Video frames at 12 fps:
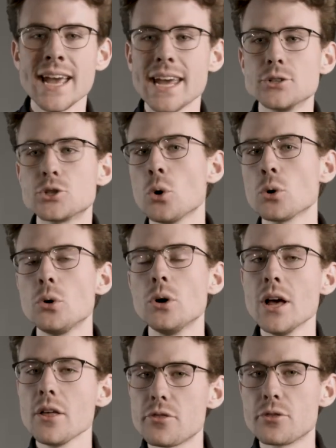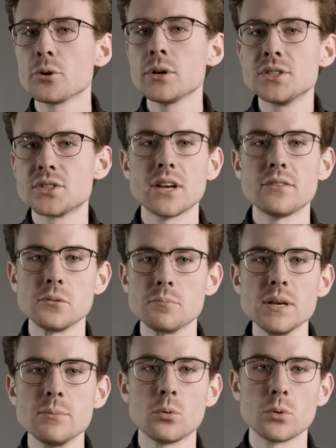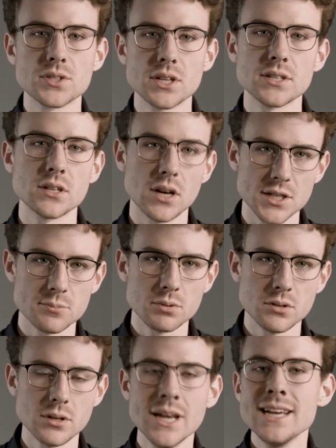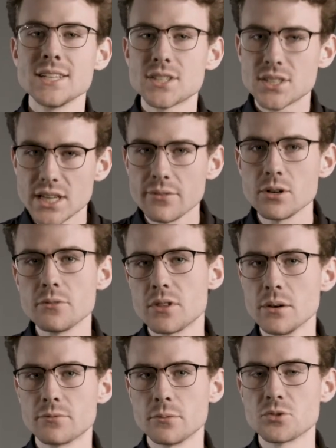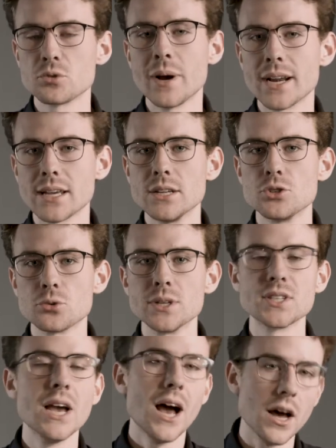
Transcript: In total, 37 people were sent to hospital seven of them from traumatic injuries,